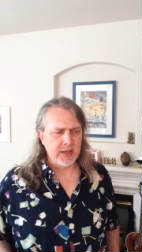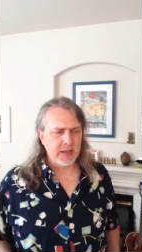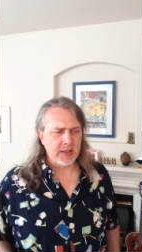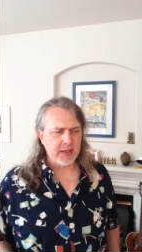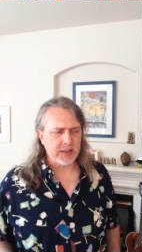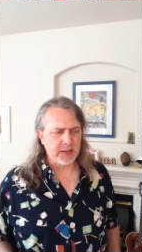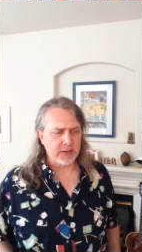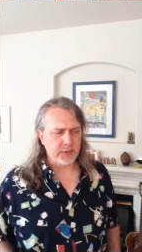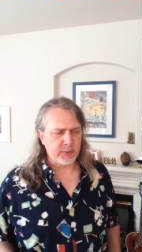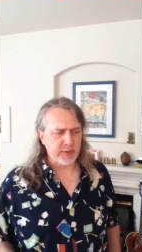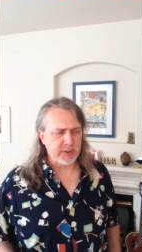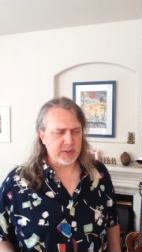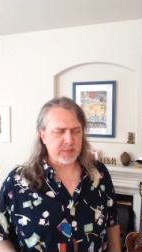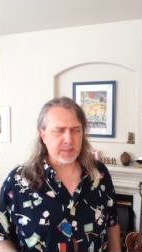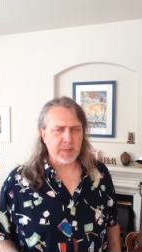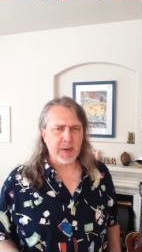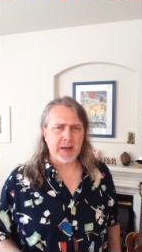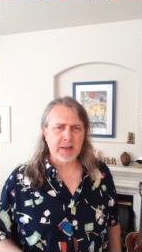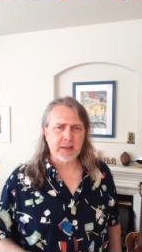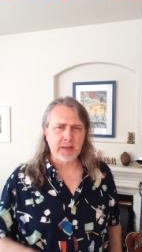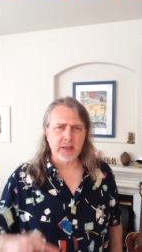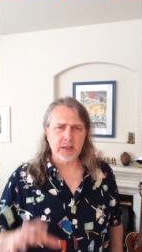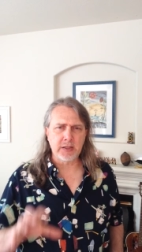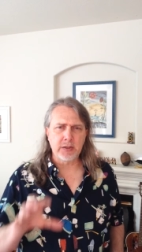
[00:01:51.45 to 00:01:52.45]
in the
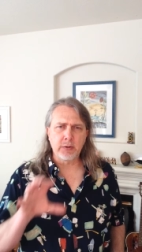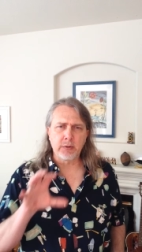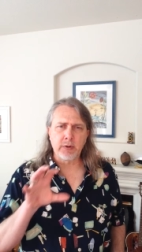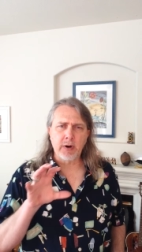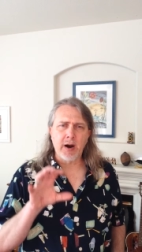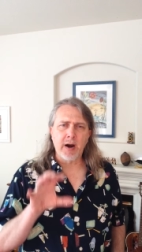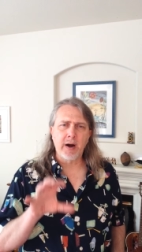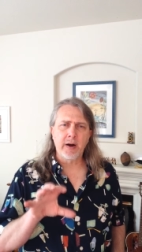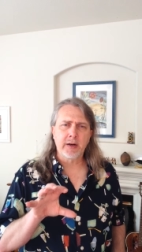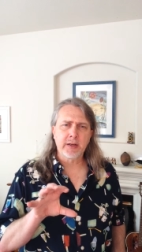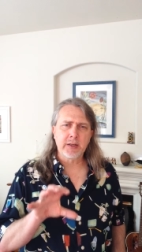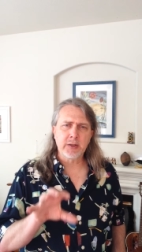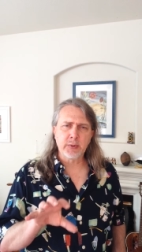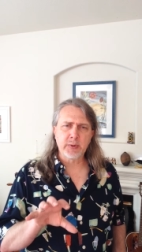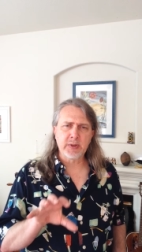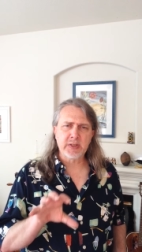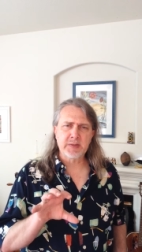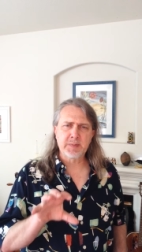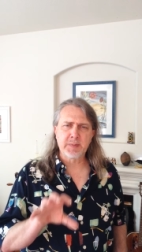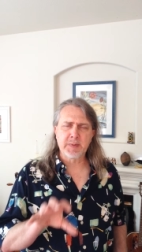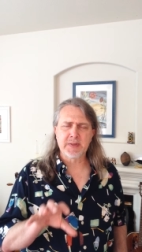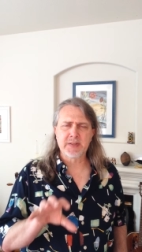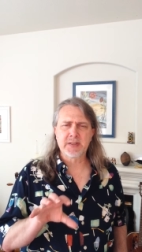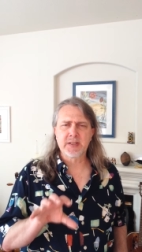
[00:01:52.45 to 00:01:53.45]
respect that you're arguing
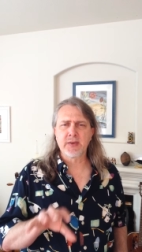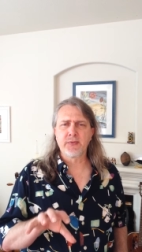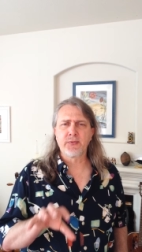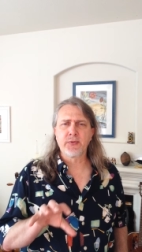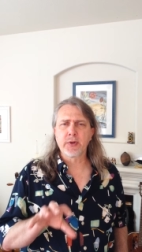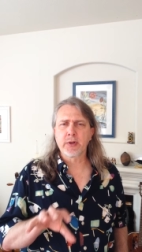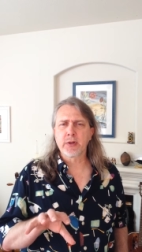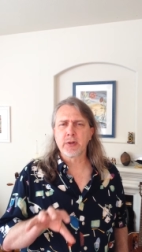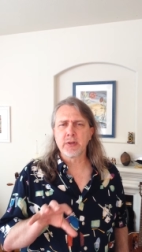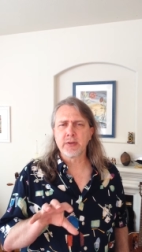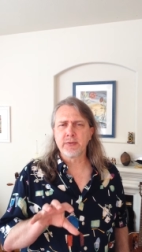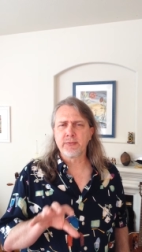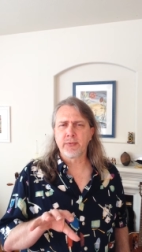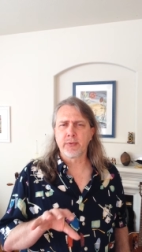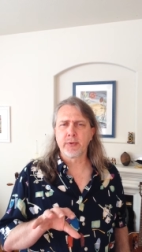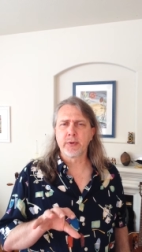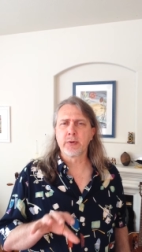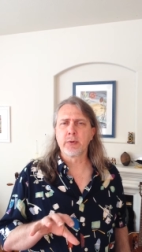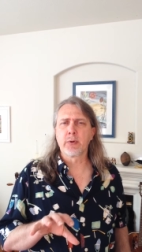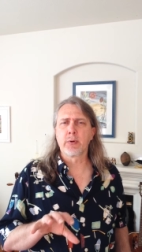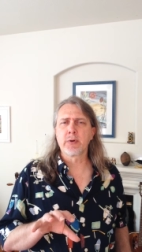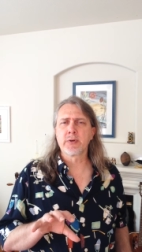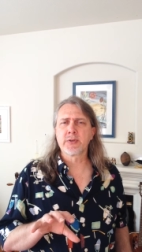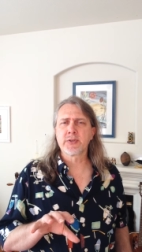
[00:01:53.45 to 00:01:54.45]
specifically for
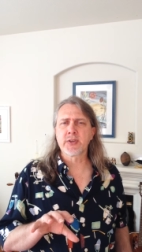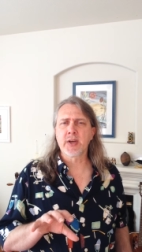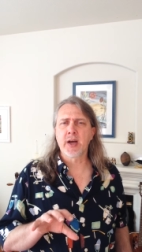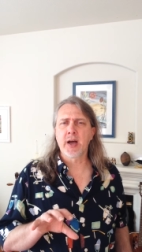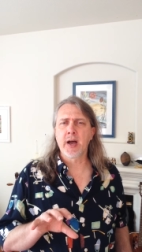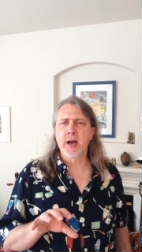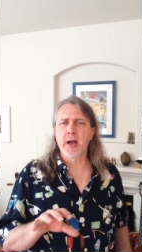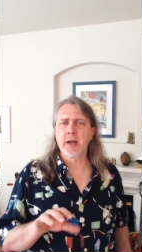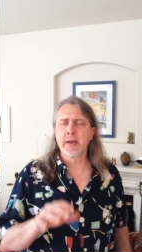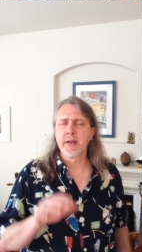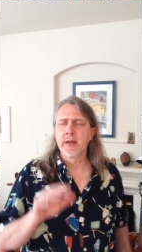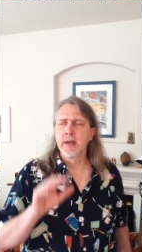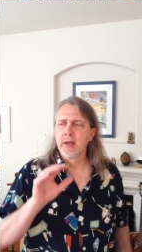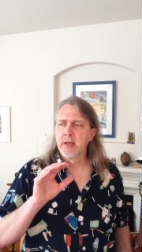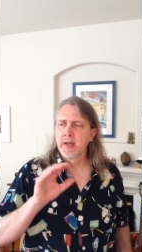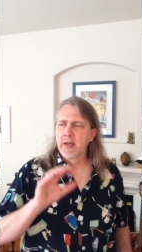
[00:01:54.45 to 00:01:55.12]
your side